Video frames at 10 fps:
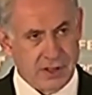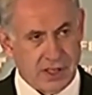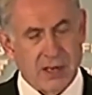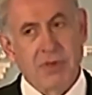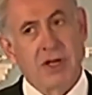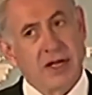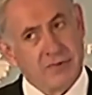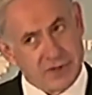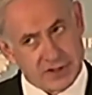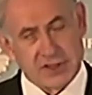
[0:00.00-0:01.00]
And I
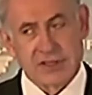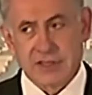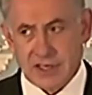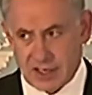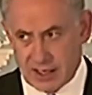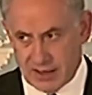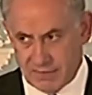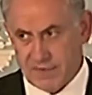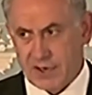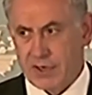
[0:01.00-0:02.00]
believe this is a
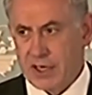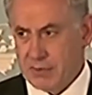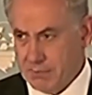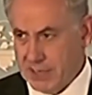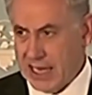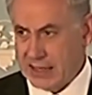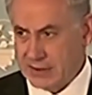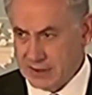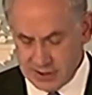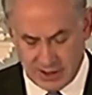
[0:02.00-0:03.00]
very
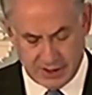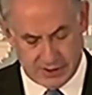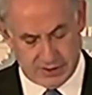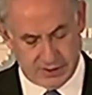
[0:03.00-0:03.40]
bad deal.